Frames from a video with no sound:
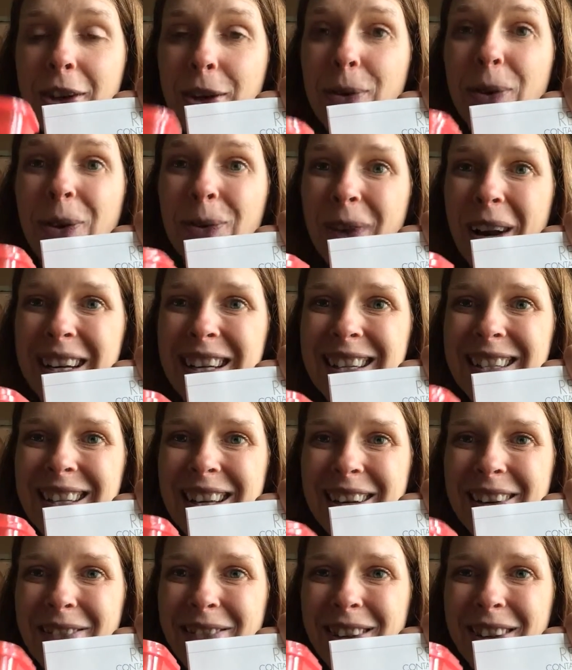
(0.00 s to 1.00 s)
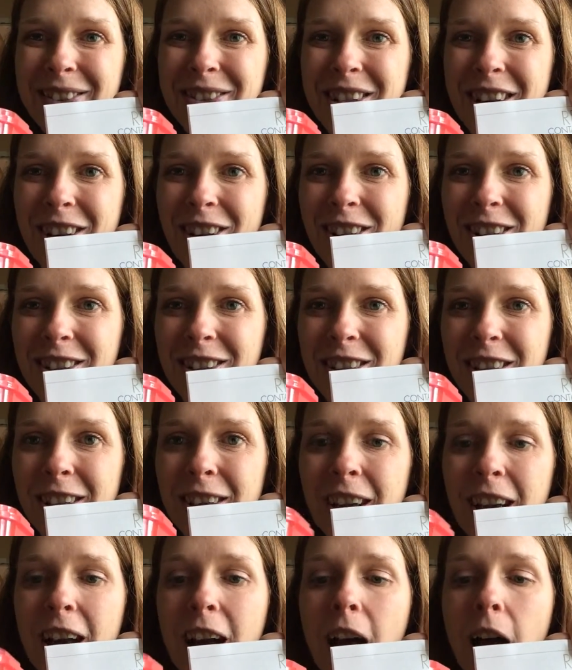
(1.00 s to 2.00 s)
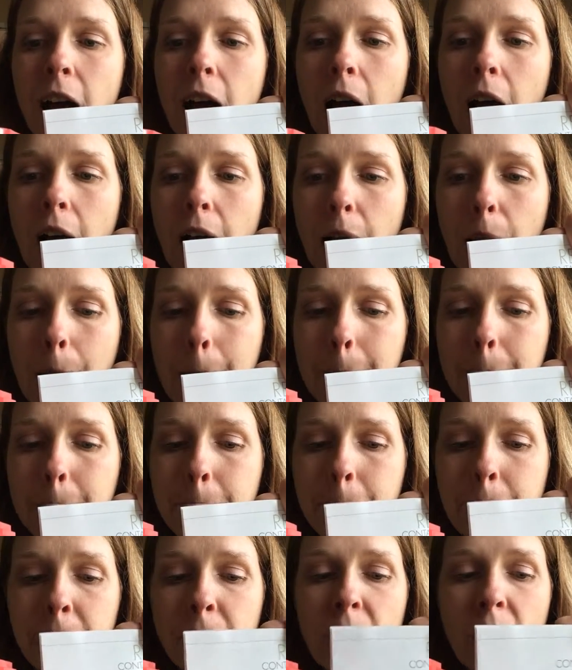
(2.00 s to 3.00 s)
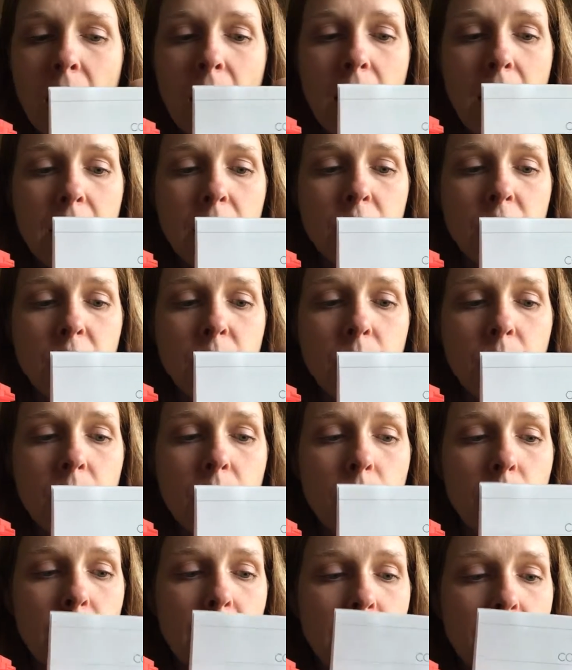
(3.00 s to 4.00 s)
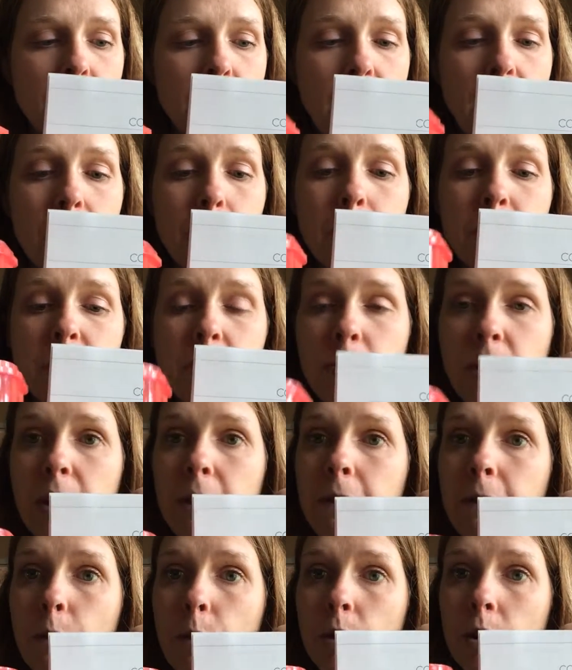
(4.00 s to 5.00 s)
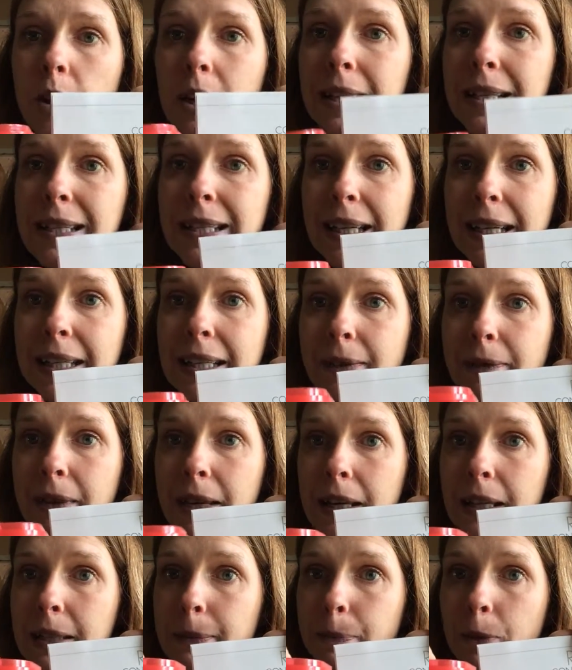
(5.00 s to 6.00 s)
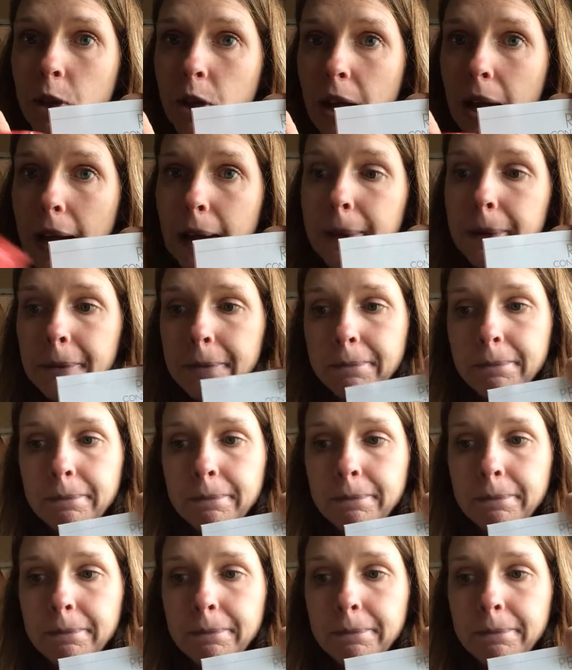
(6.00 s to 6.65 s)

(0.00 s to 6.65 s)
whole red container full of Shakeology. And you are going to get between 4 and 6 of these per day.